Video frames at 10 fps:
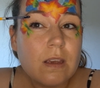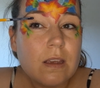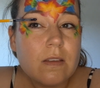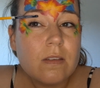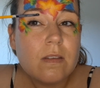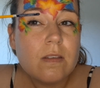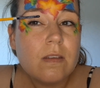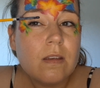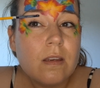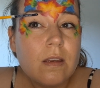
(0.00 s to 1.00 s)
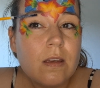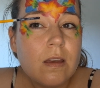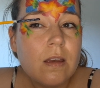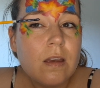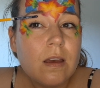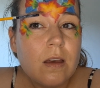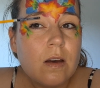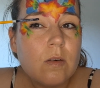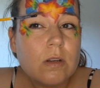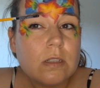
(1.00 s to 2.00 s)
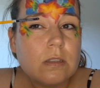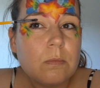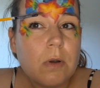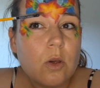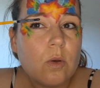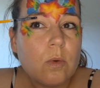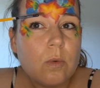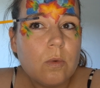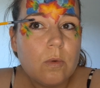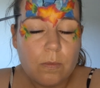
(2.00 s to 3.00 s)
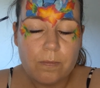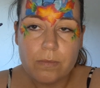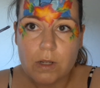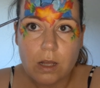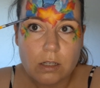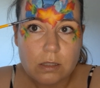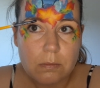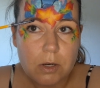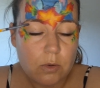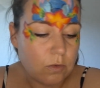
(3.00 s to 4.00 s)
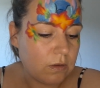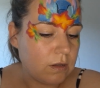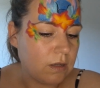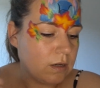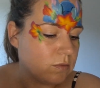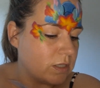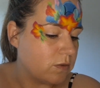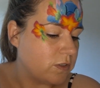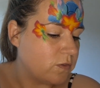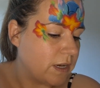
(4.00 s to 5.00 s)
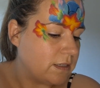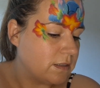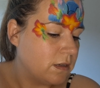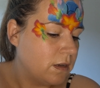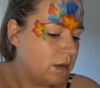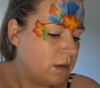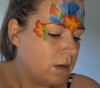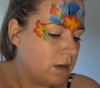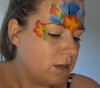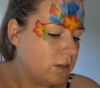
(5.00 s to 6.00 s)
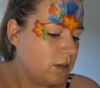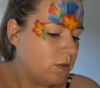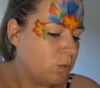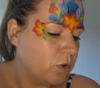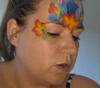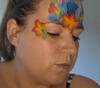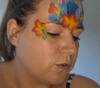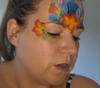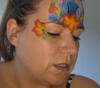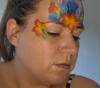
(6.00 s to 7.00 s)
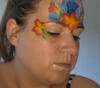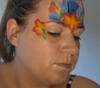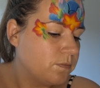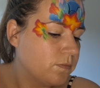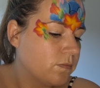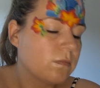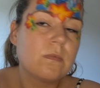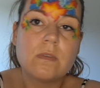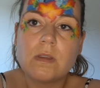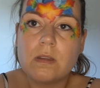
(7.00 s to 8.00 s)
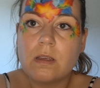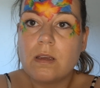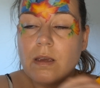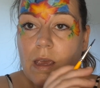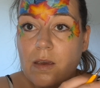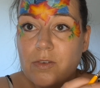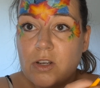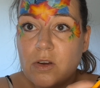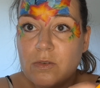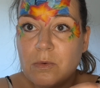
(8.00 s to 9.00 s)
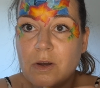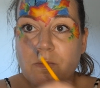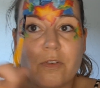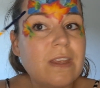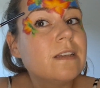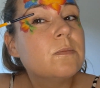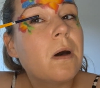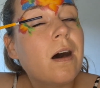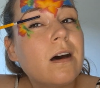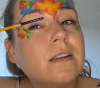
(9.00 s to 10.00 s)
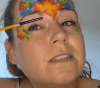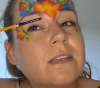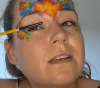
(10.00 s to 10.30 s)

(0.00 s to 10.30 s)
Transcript: this. Which is blue. Lighter blue than the rest of his face. I don't know the word for it. If you know the word for this part,